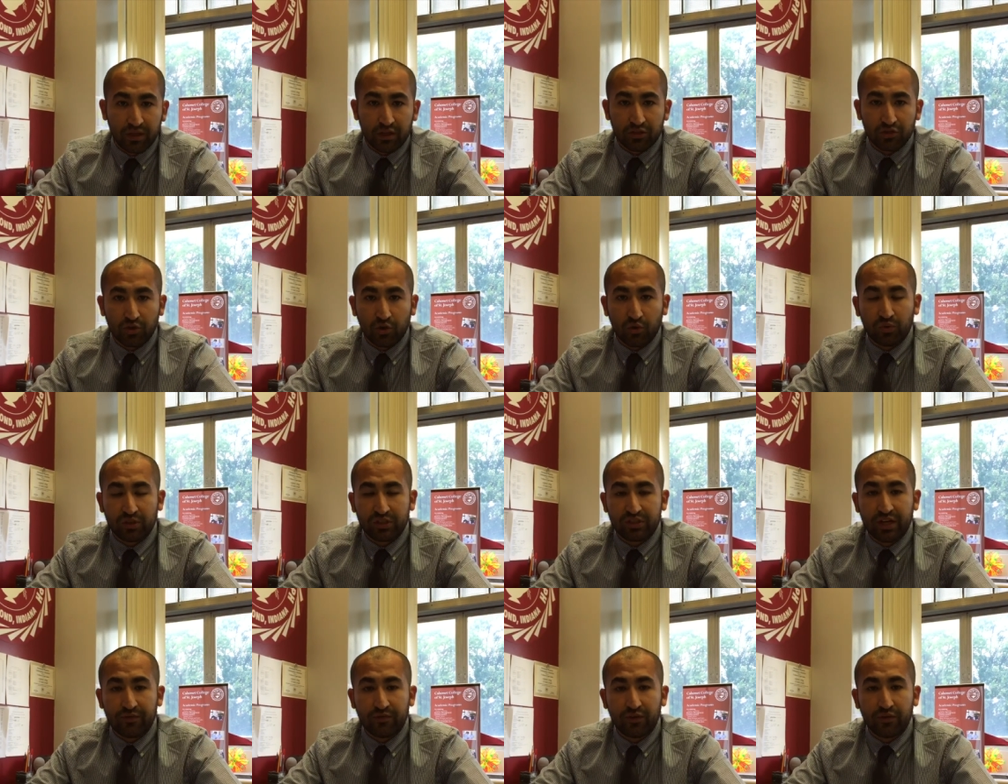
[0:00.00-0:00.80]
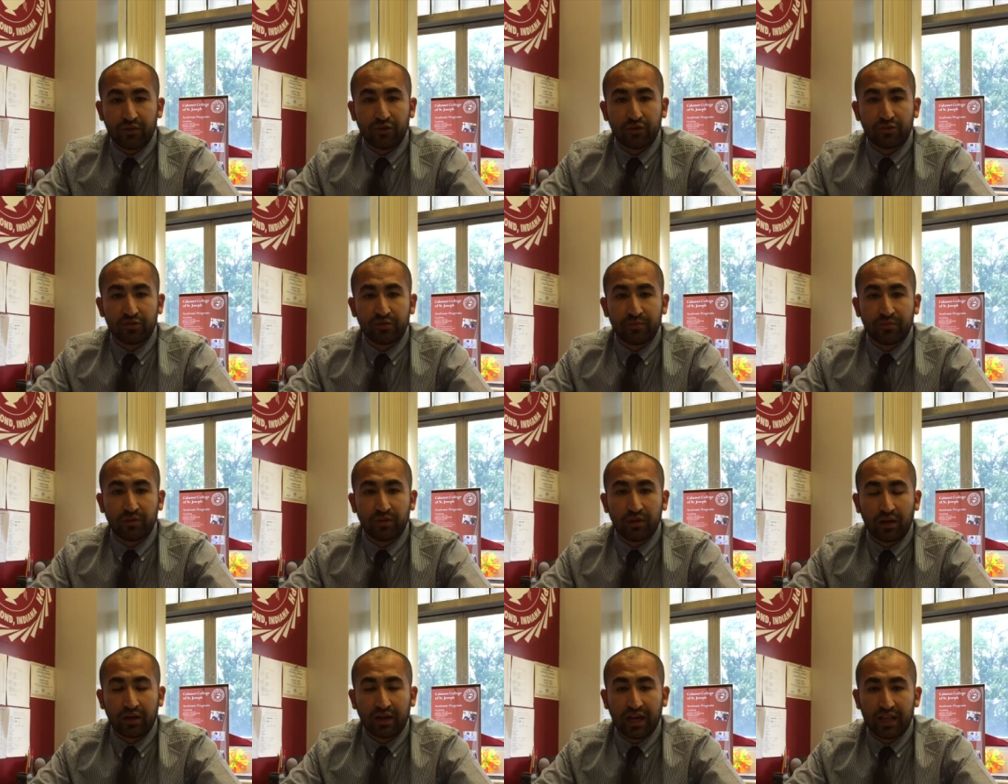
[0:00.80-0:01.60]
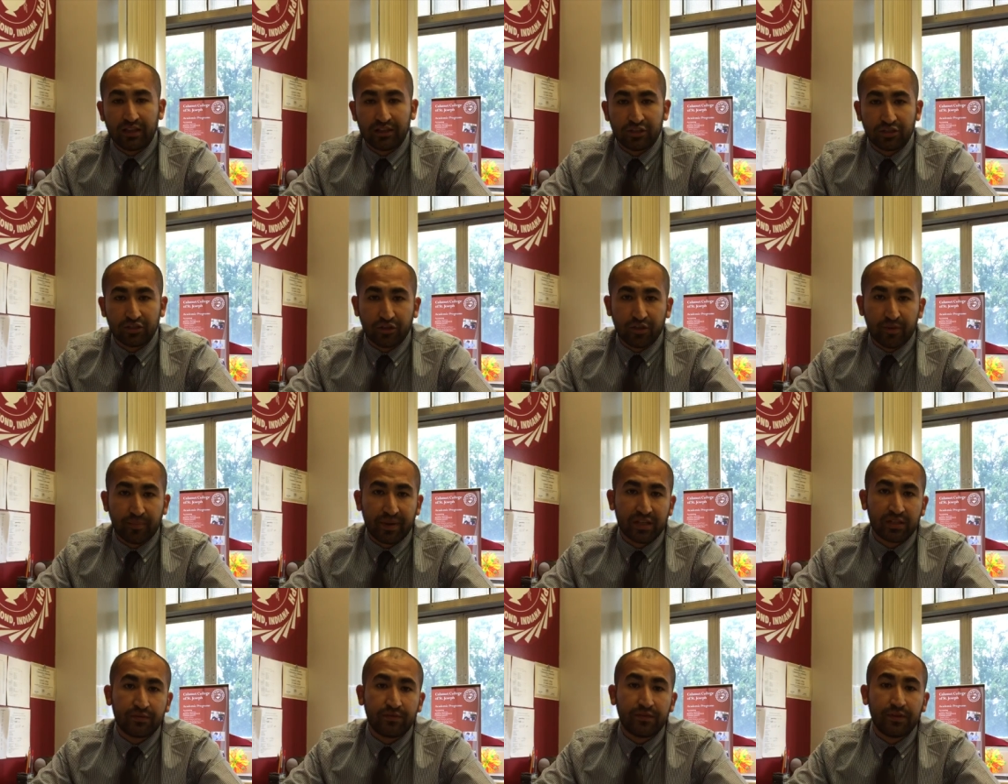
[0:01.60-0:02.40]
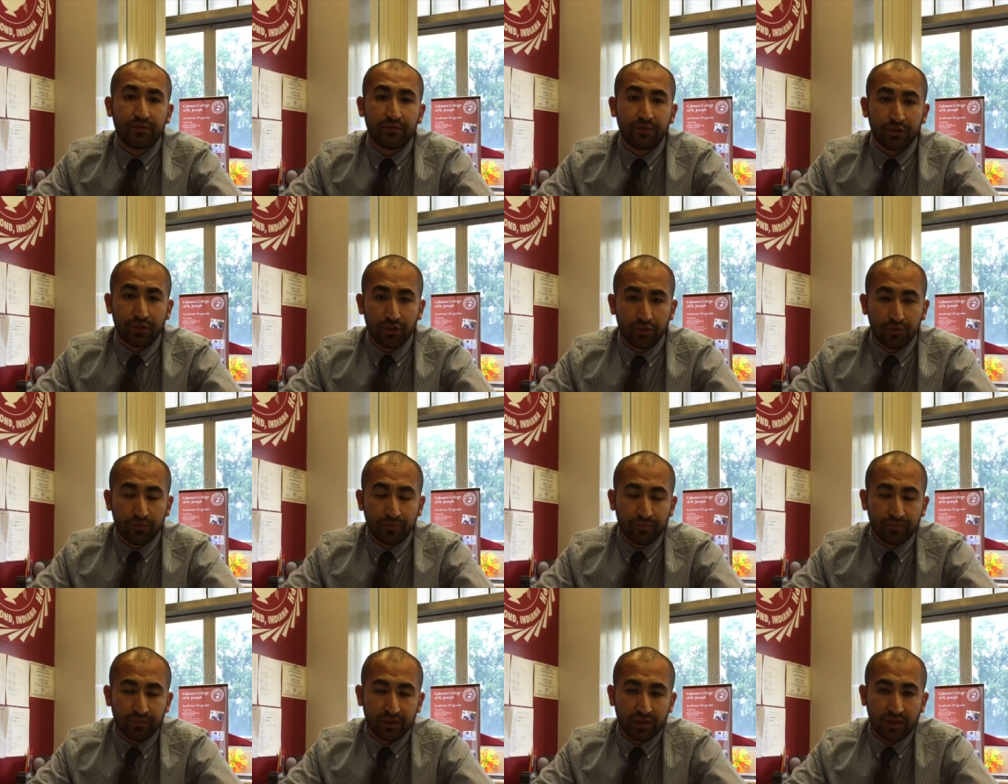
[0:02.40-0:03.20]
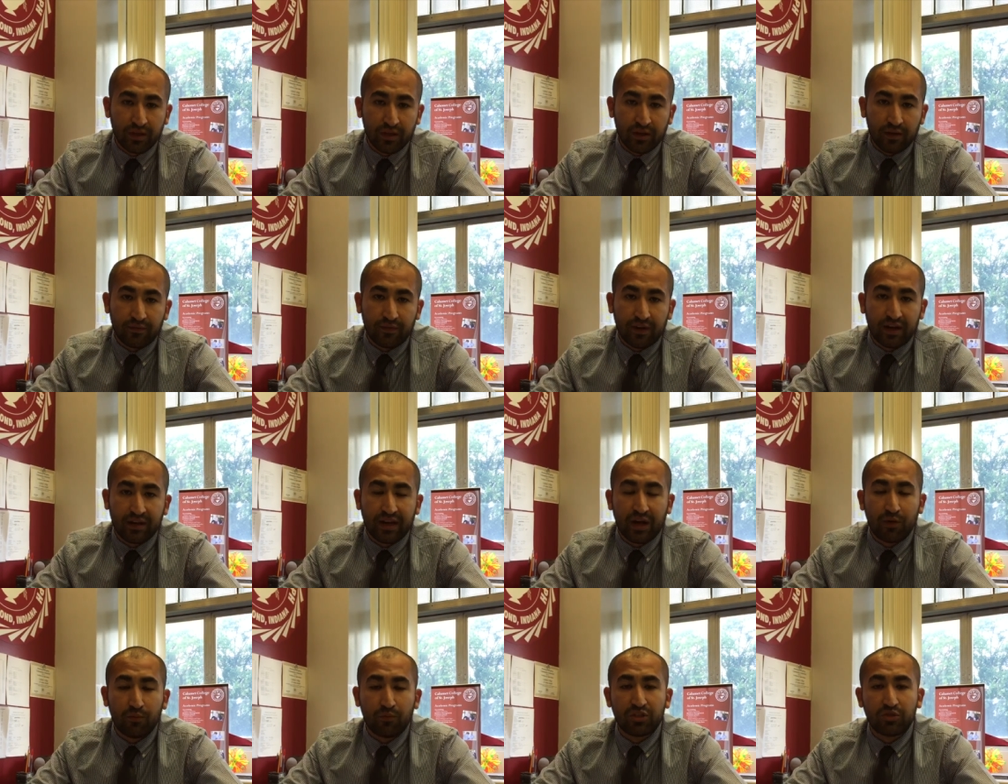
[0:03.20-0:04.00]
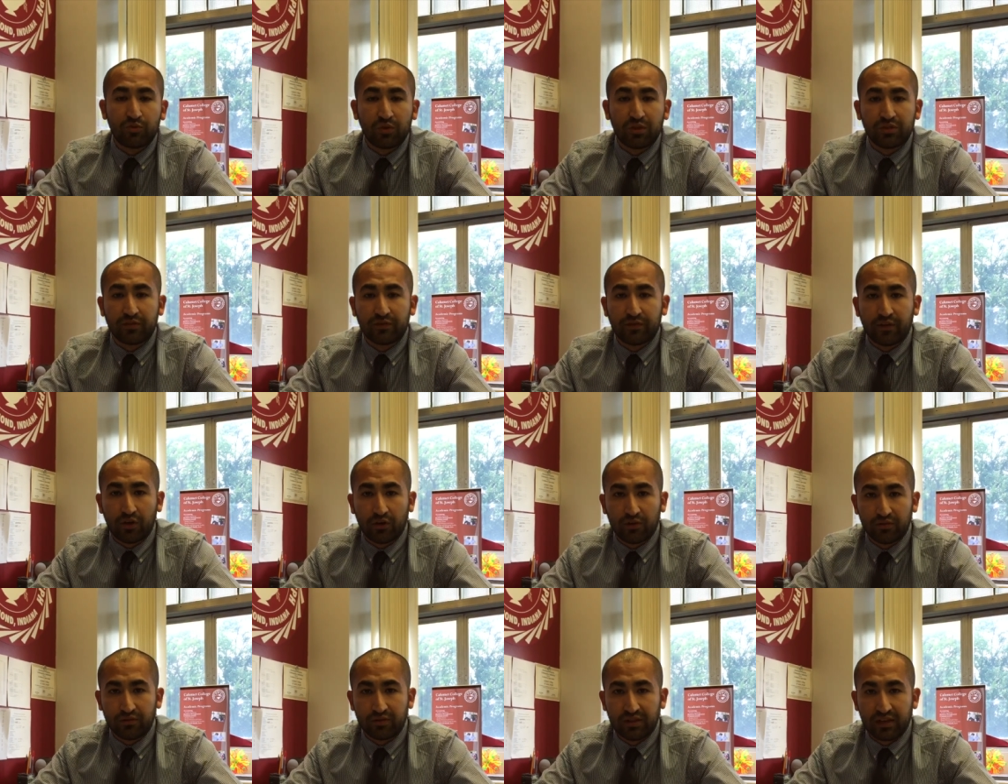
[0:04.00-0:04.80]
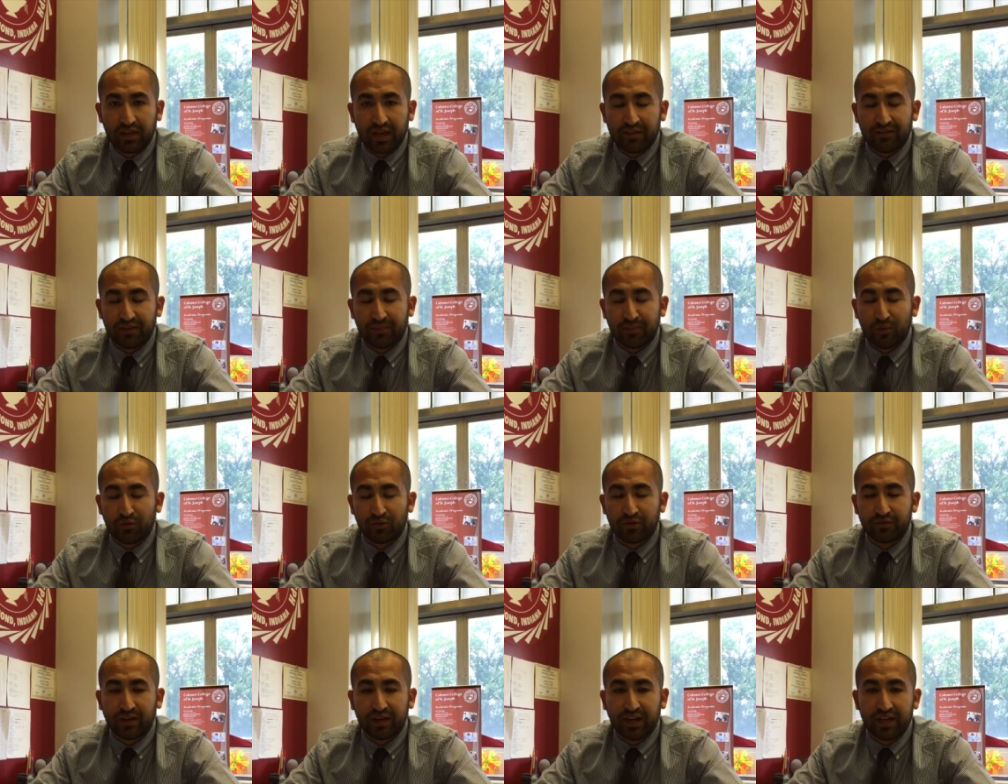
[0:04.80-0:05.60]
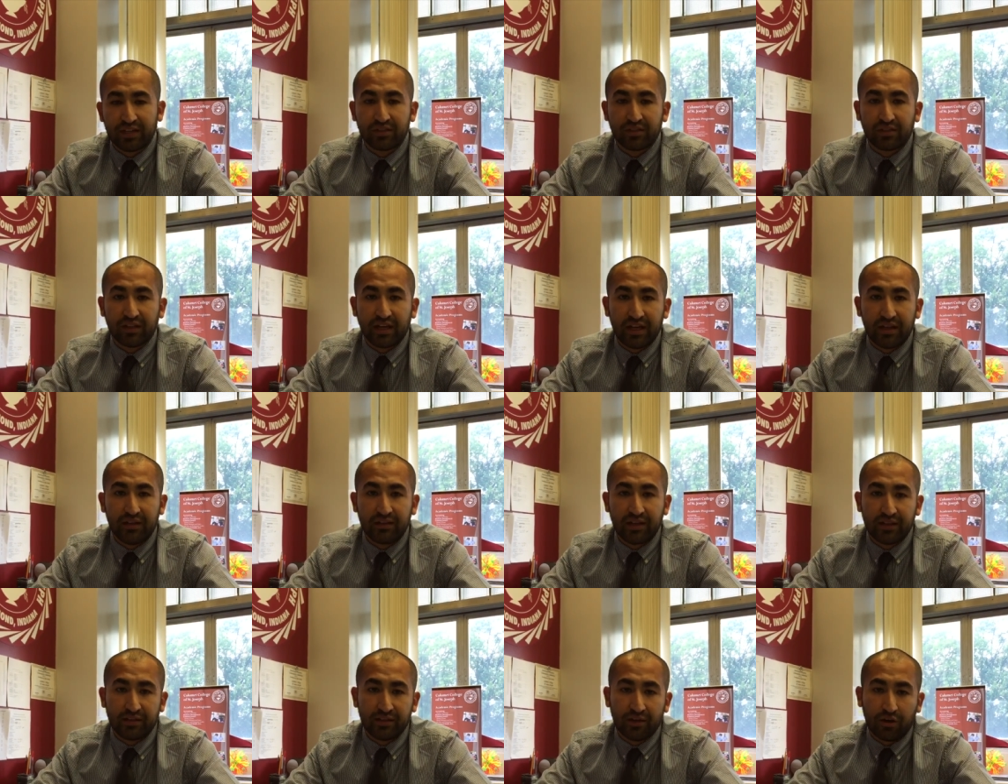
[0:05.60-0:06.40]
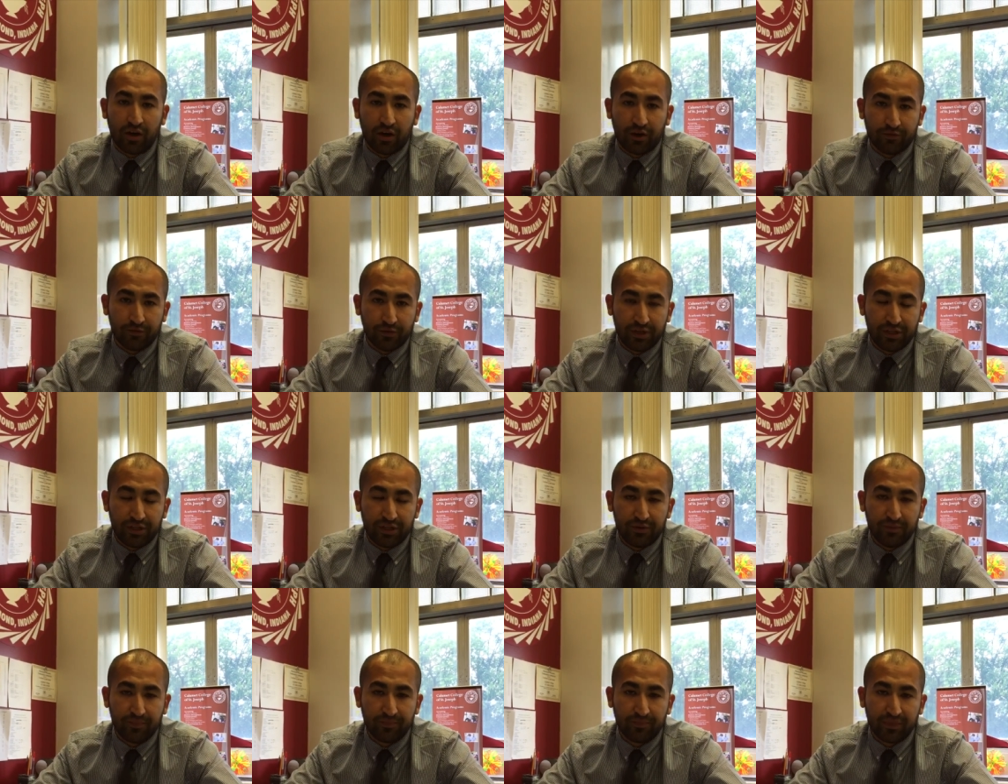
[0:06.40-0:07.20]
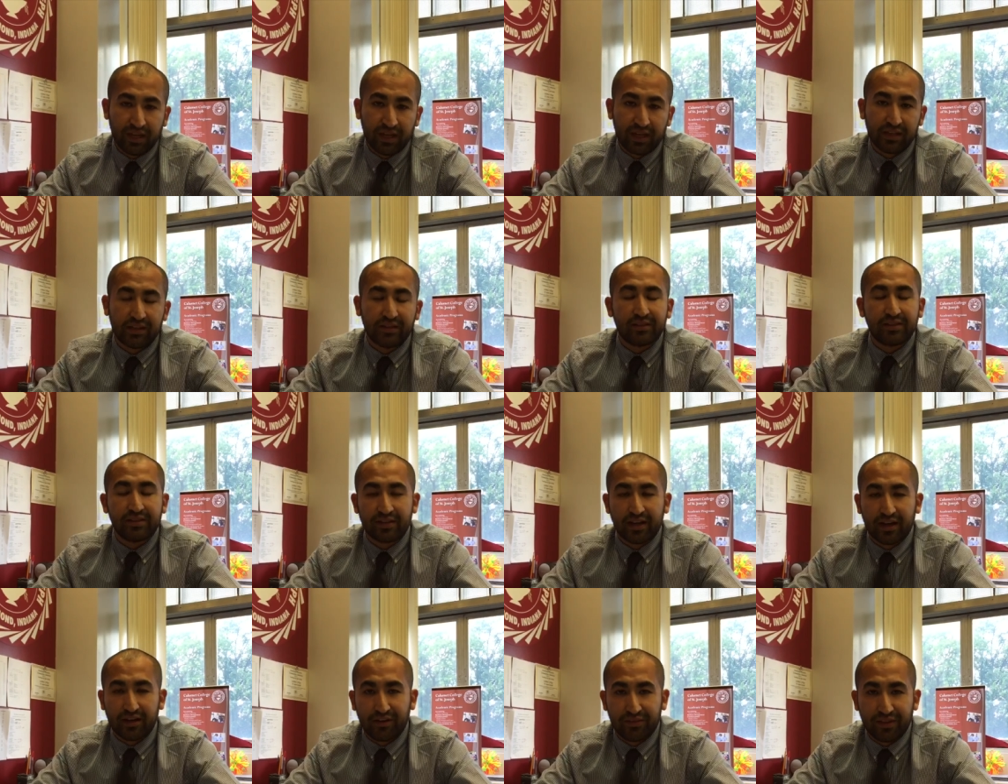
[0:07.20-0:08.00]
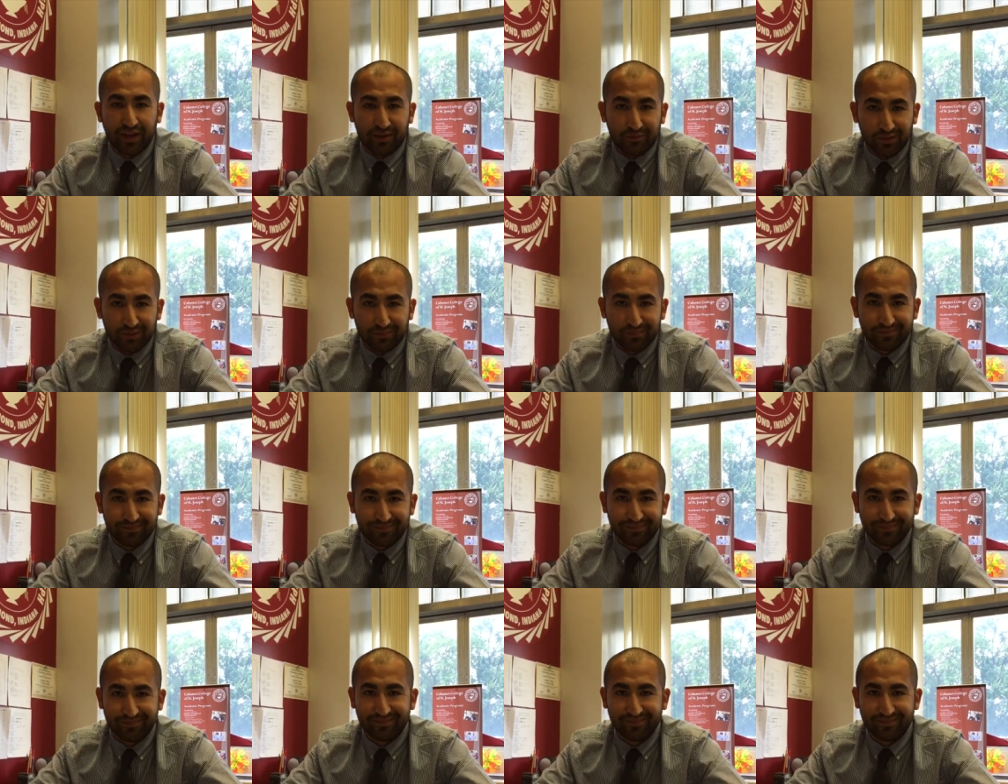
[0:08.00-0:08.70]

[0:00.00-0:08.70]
So, whichever of those colleges are the best fit for you, find out which ones of those have the most financial aid that they're offering you, and then decide on that one.